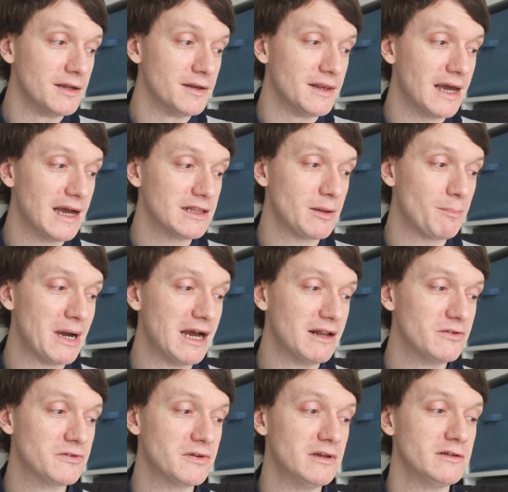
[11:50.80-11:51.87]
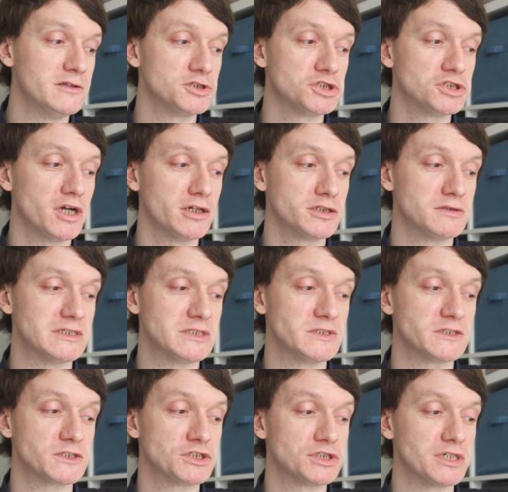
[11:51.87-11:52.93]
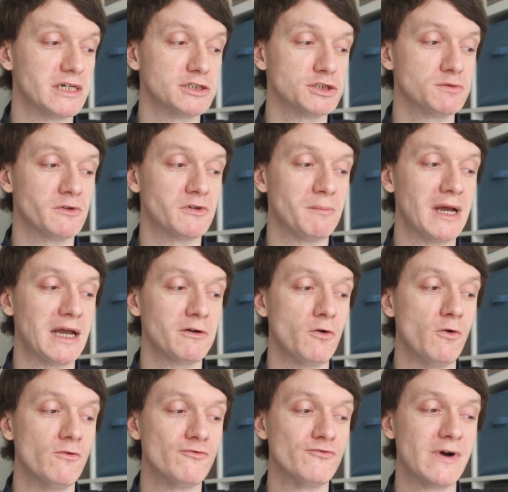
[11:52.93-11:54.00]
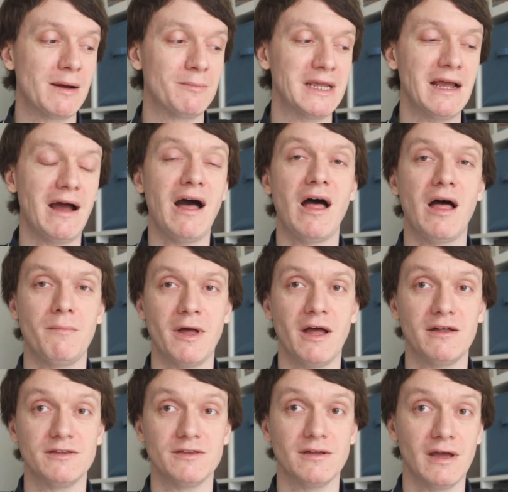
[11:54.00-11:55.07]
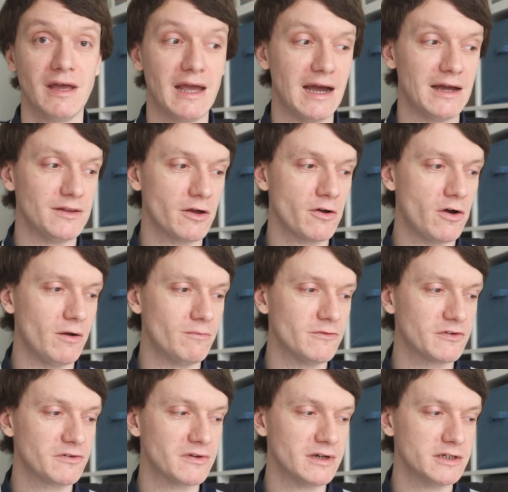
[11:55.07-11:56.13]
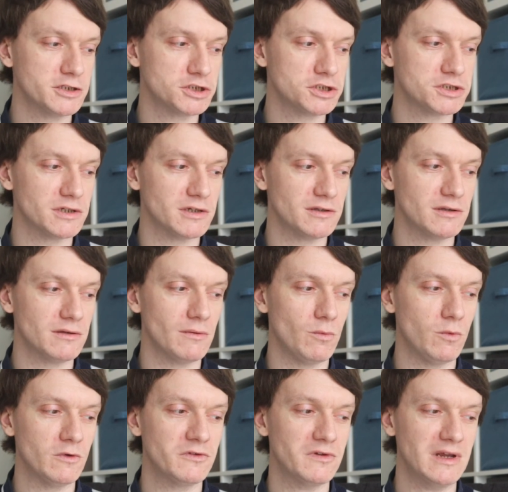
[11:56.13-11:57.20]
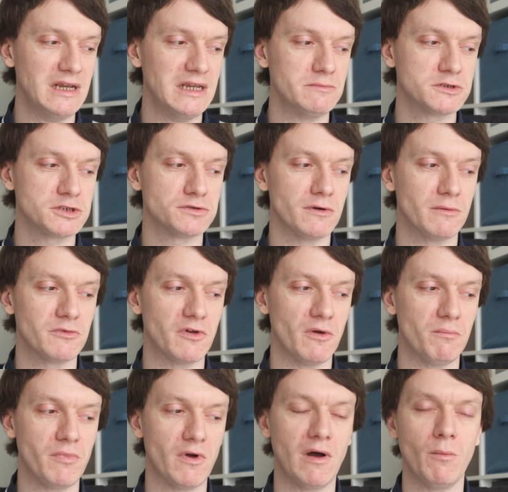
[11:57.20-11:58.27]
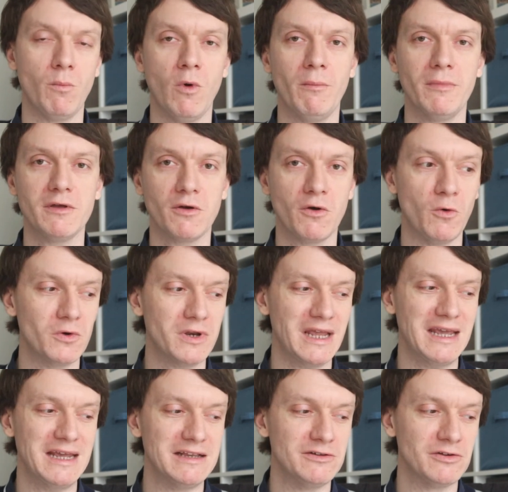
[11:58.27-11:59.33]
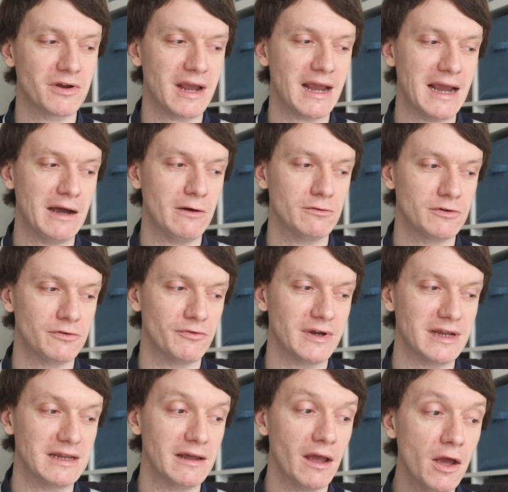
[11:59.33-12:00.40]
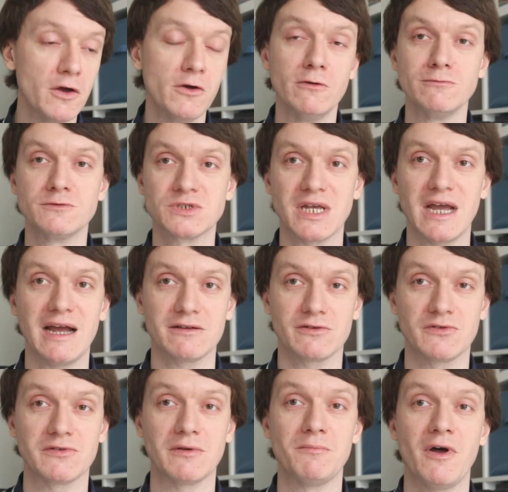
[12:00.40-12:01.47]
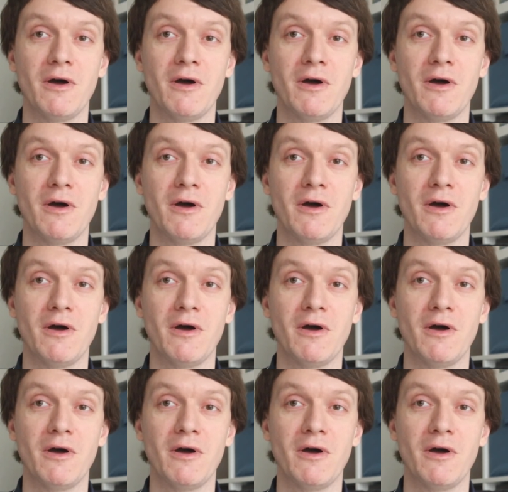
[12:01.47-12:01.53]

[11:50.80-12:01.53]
Now, the Palestinian in charge of this exchange was a man called Rami Arman, and the conversation was eavesdropped on by a woman called Hind Cowdery, who tagged some